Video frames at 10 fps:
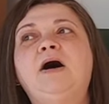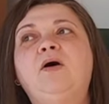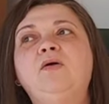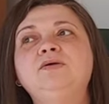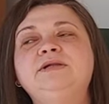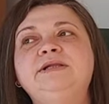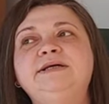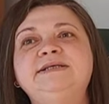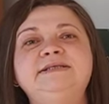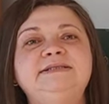all
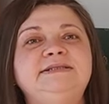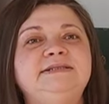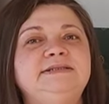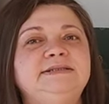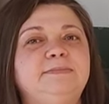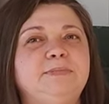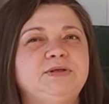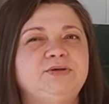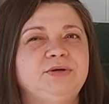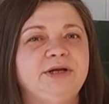the
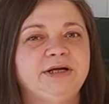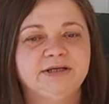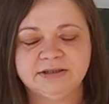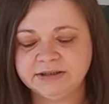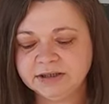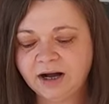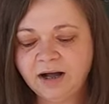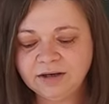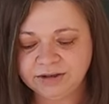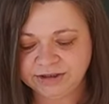material,
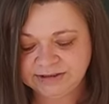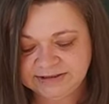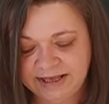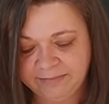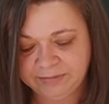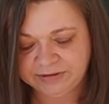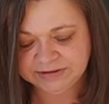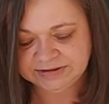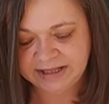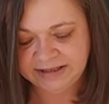color
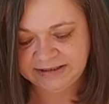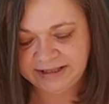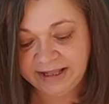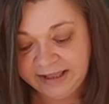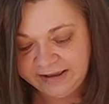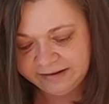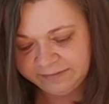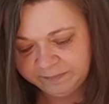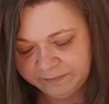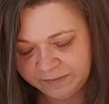samples that they
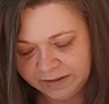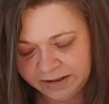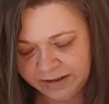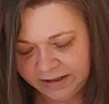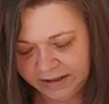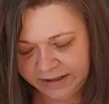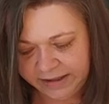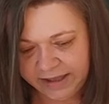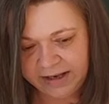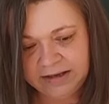
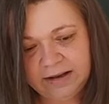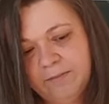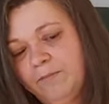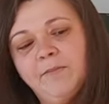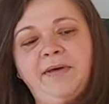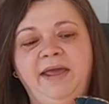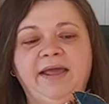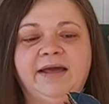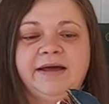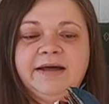can
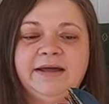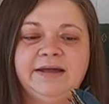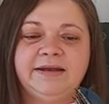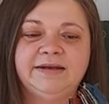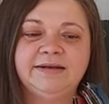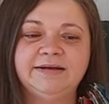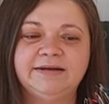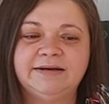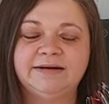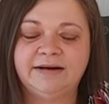make. And
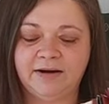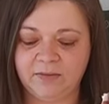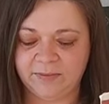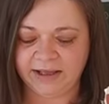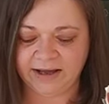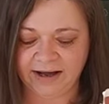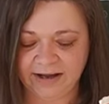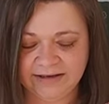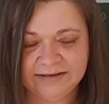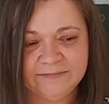oh my
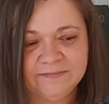God,